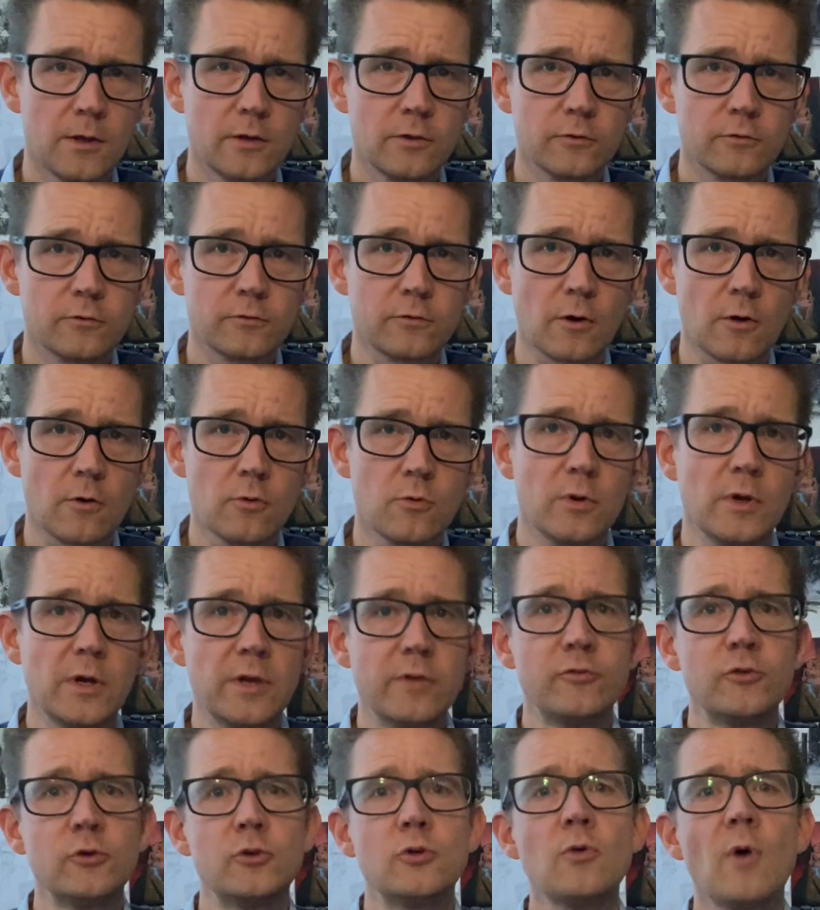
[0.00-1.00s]
So
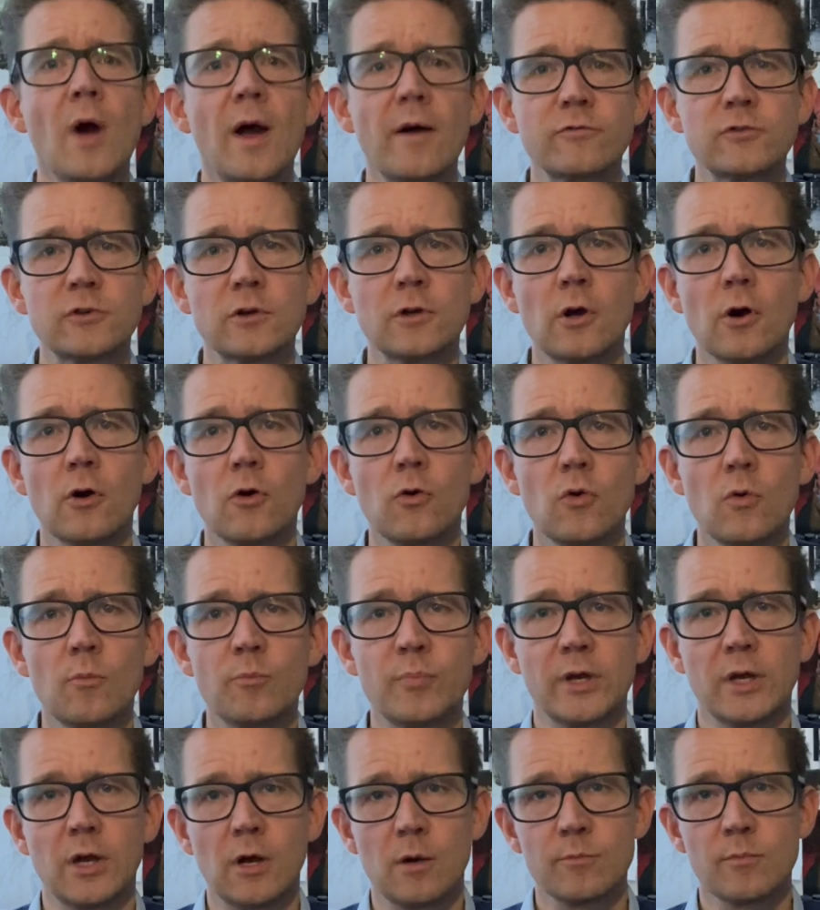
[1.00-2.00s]
if you do have to go
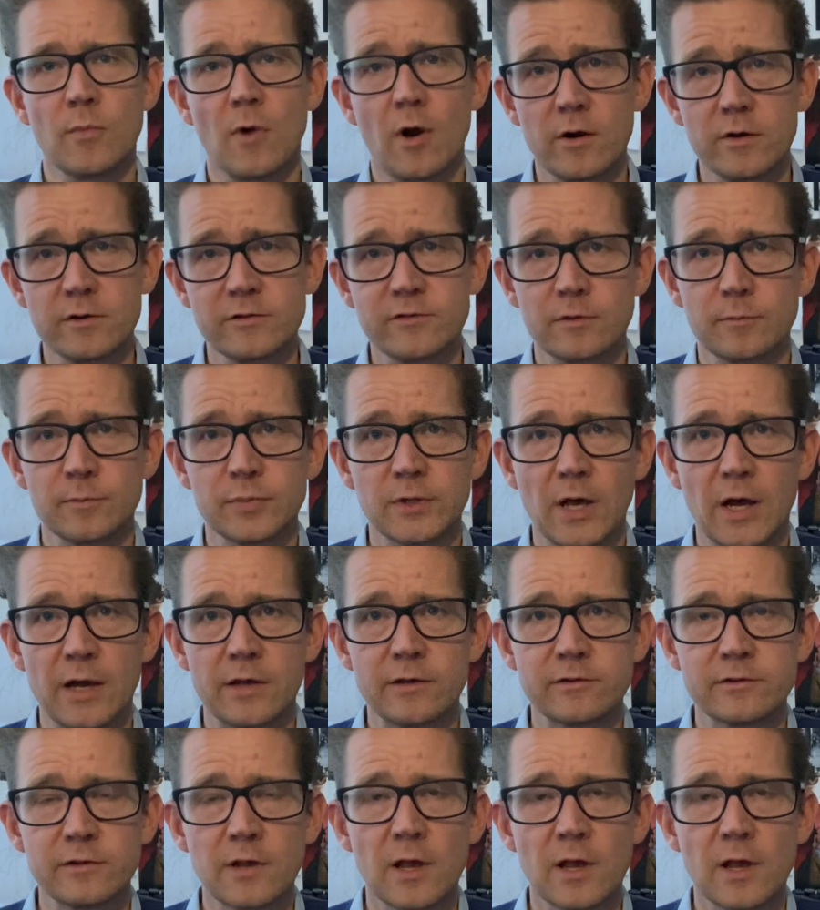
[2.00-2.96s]
pick up art supplies,